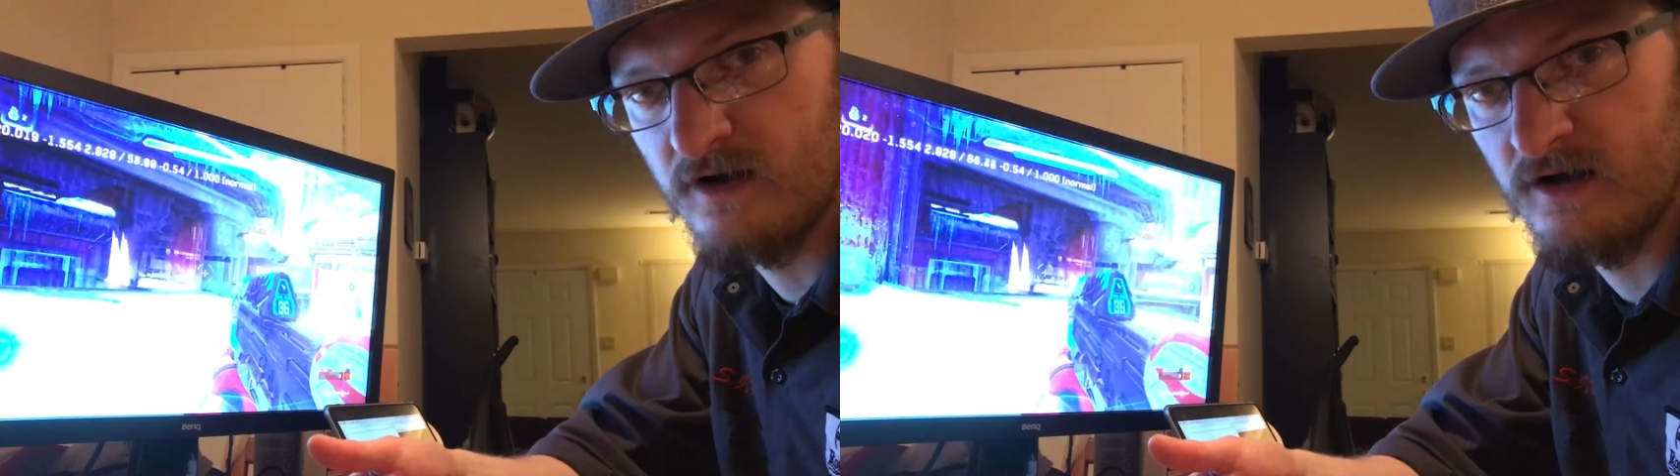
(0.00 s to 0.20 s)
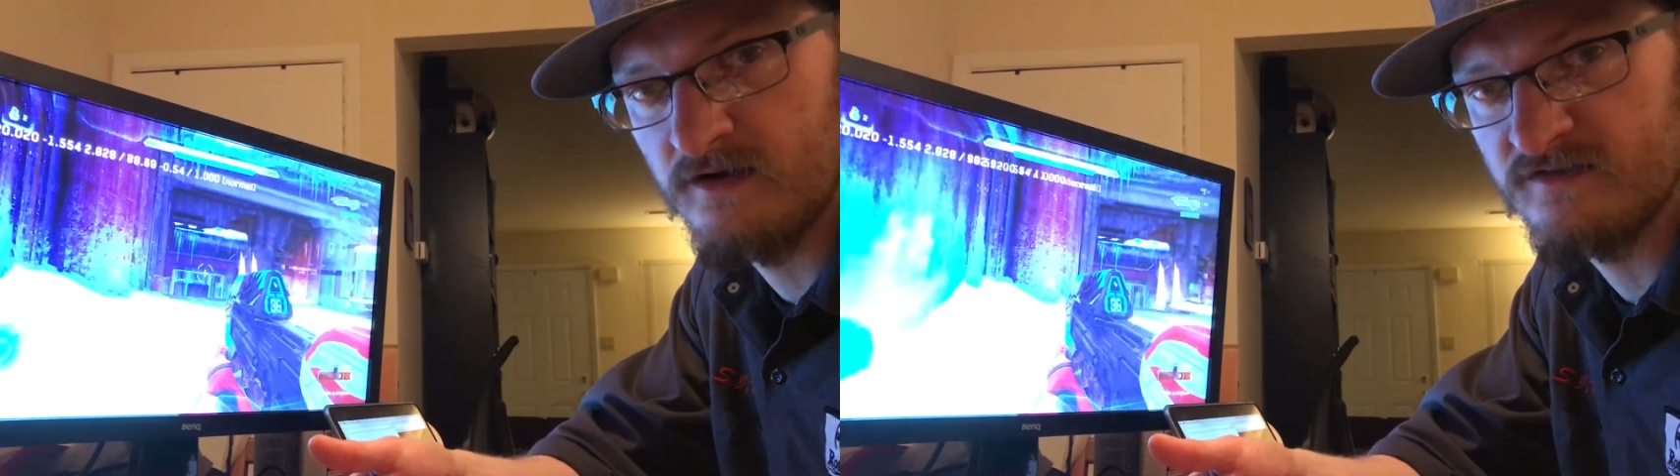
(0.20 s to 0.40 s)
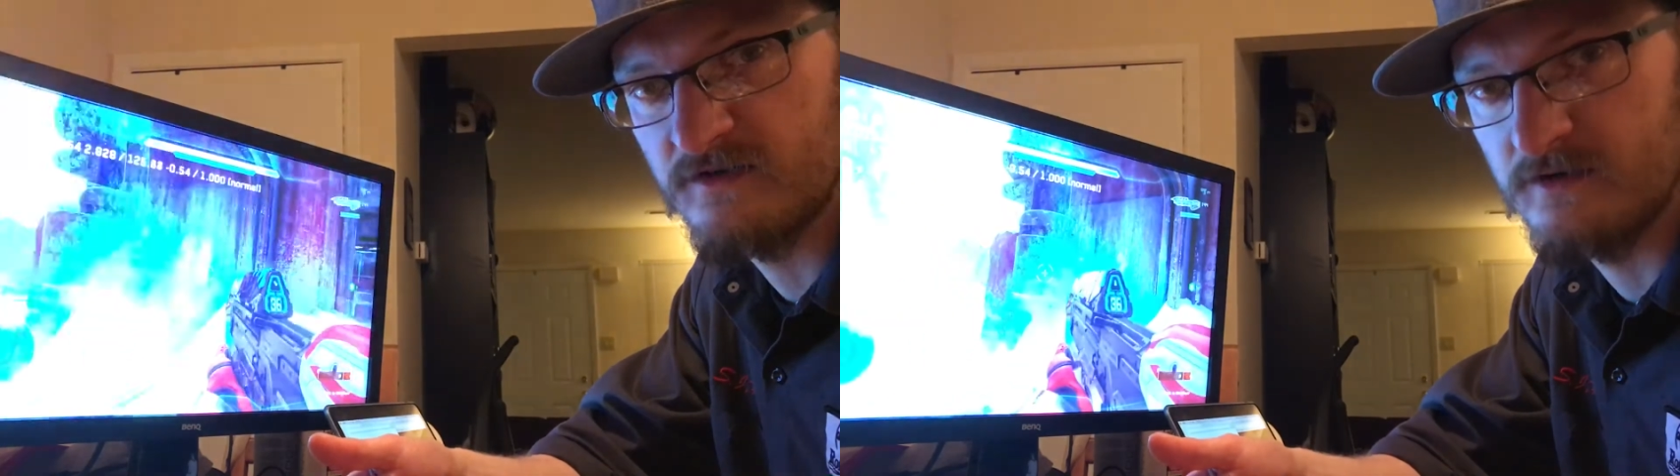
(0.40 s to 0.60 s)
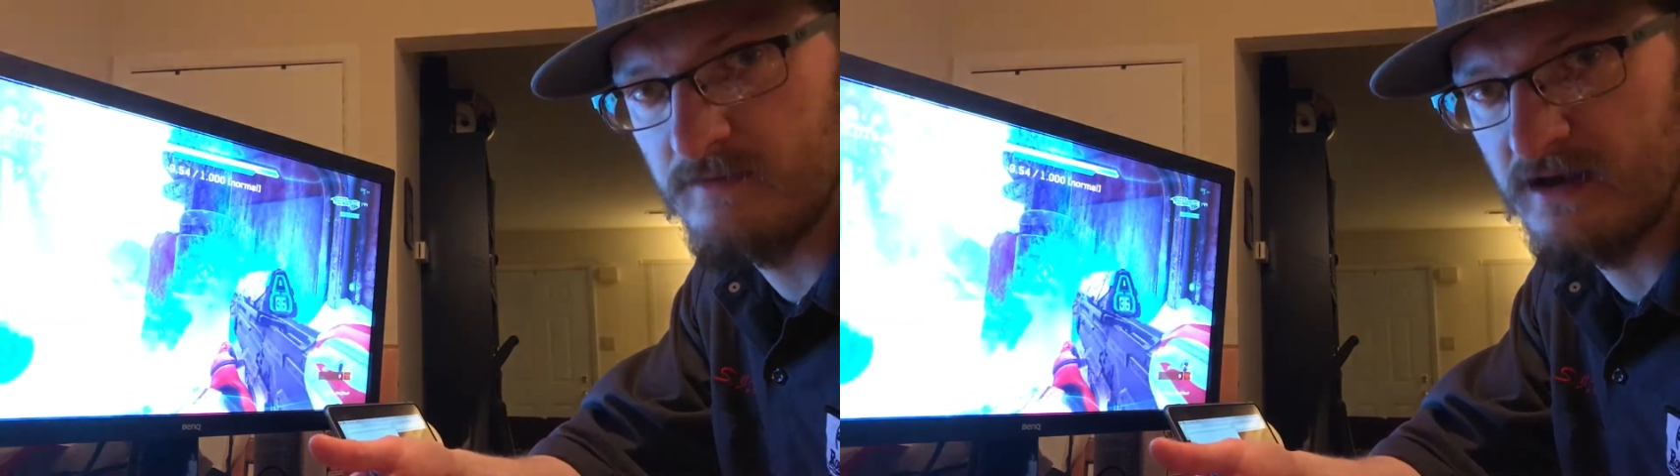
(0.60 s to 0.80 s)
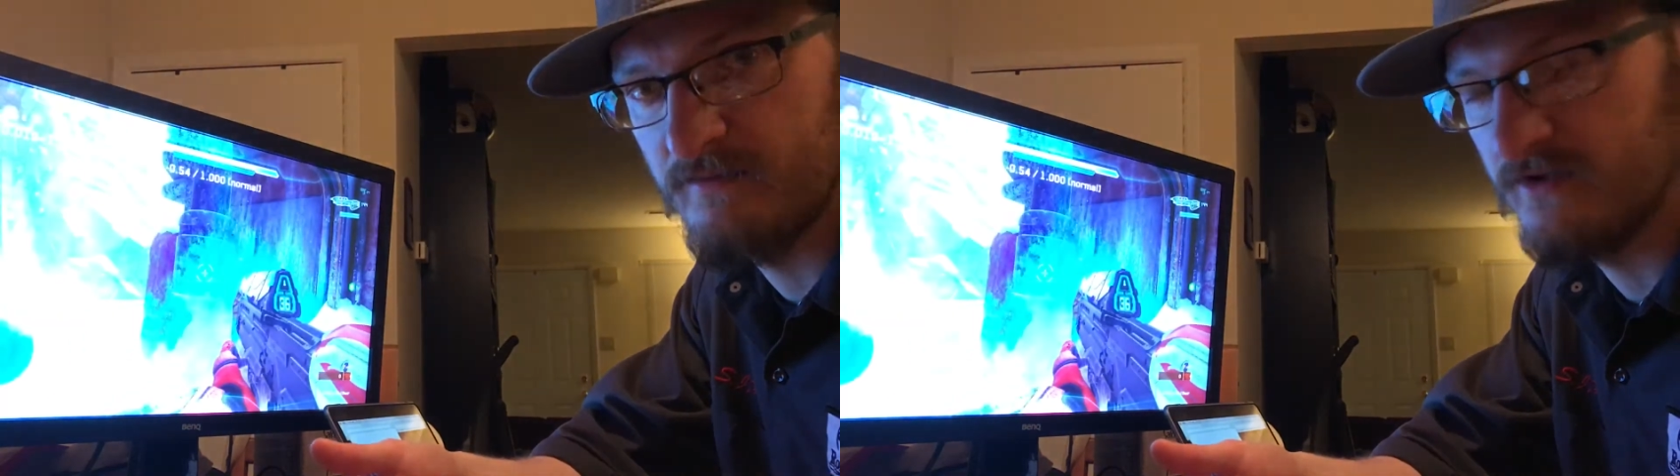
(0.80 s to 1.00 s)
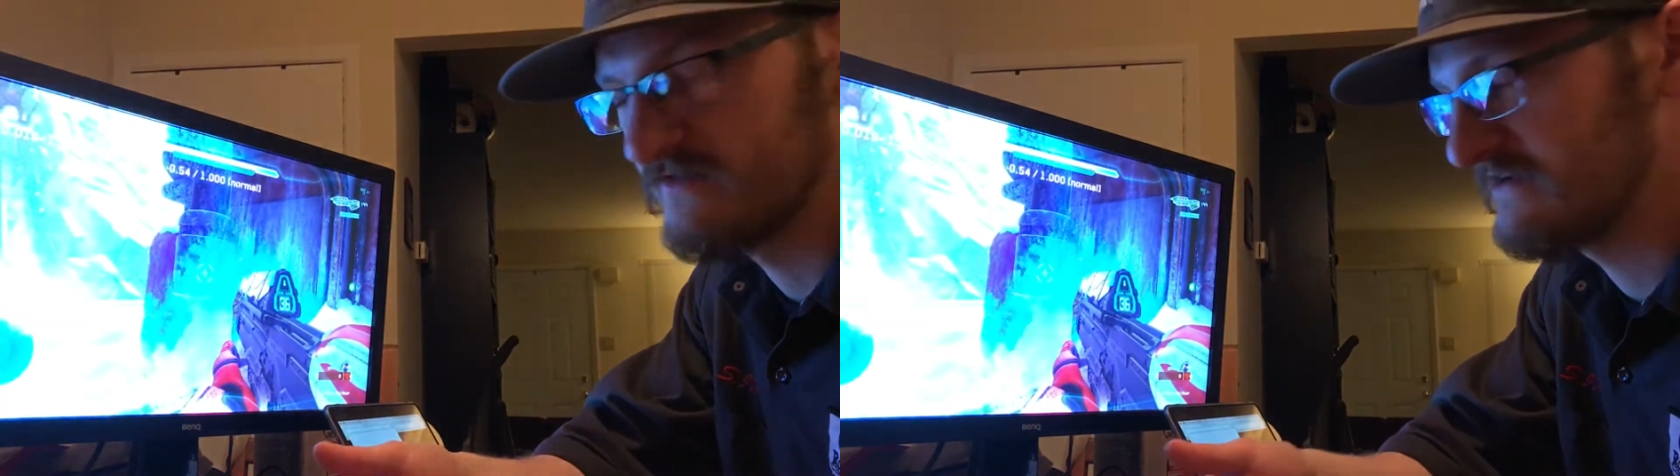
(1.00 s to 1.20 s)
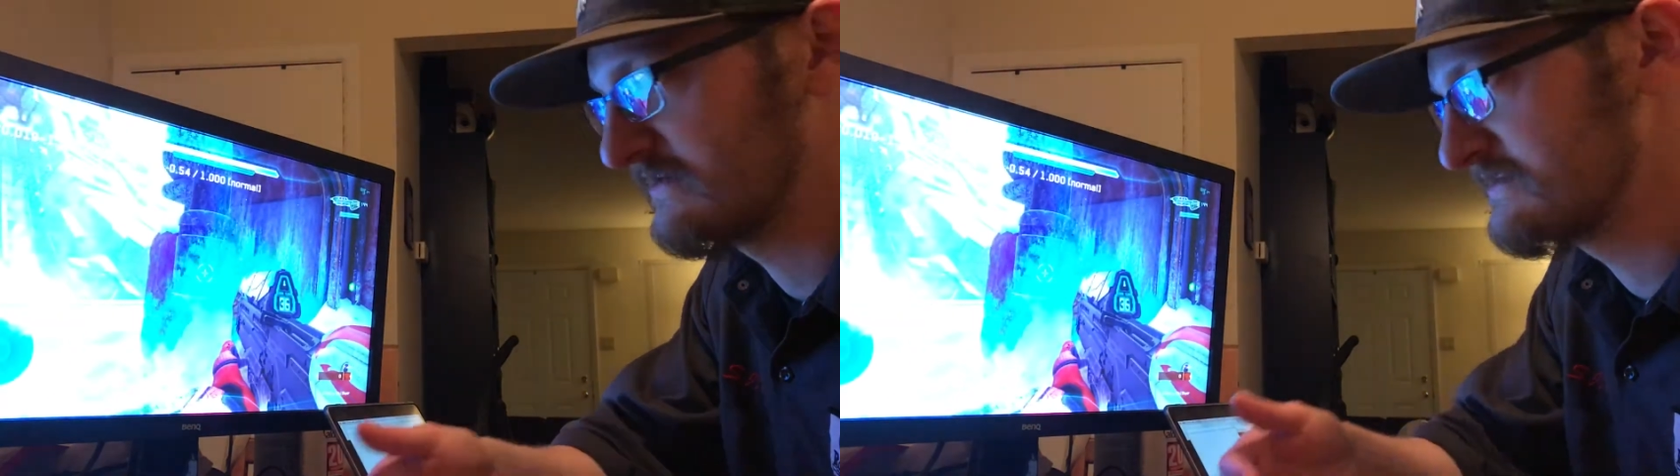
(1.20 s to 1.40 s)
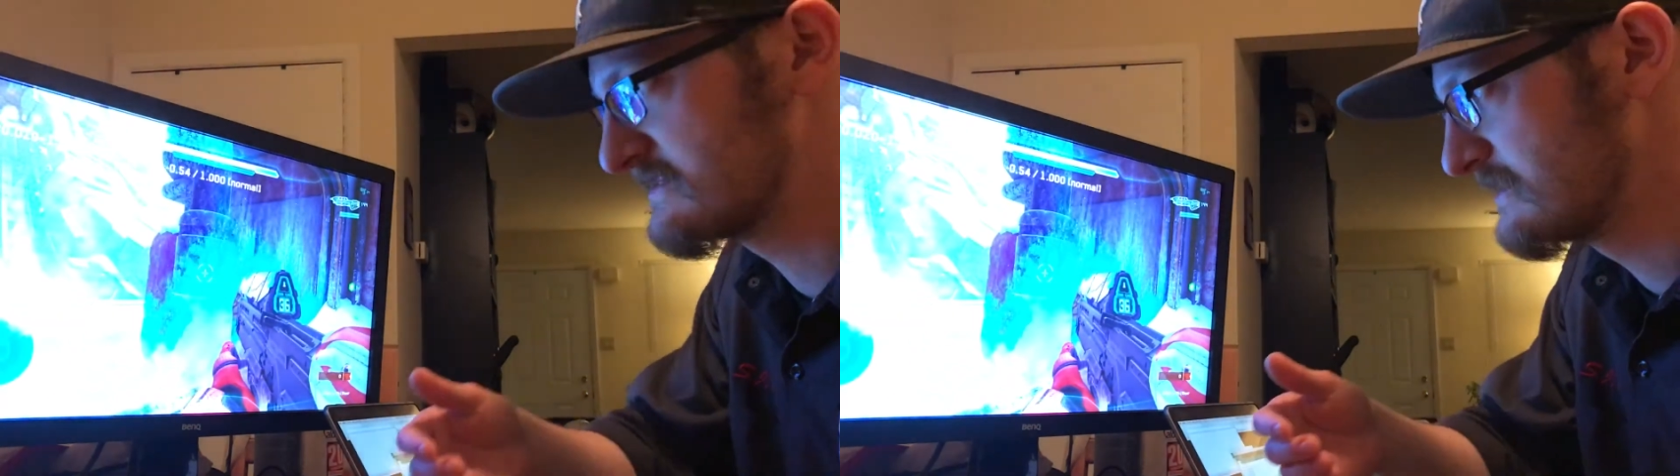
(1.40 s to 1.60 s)
a certain amount of
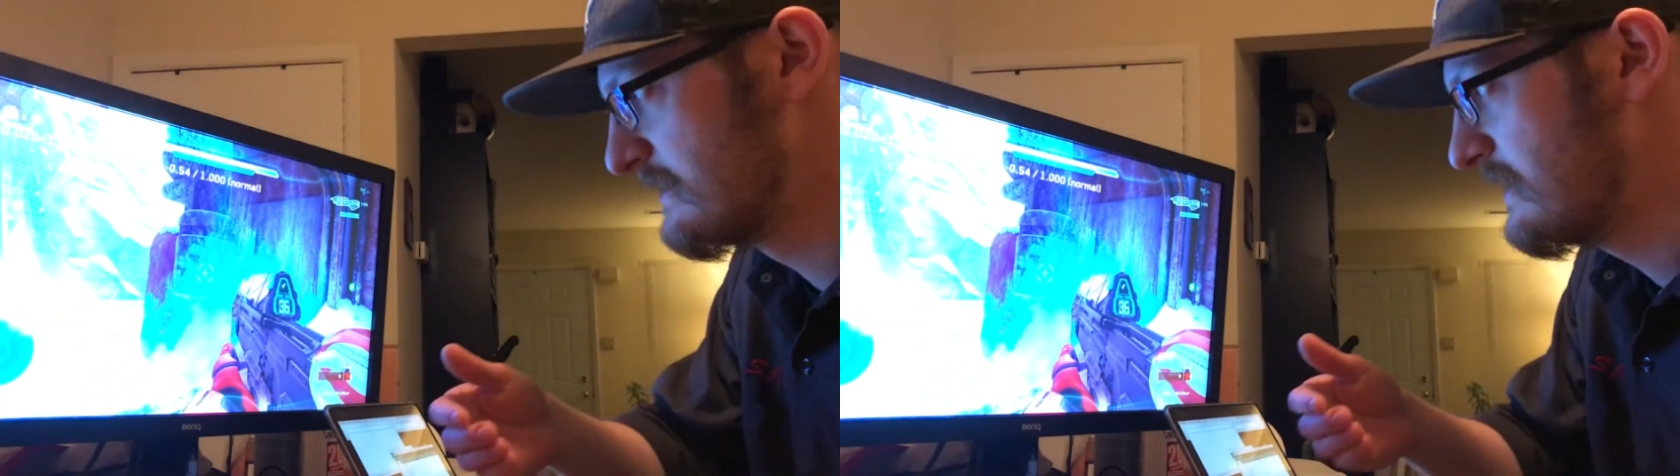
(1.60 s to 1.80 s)
milliseconds,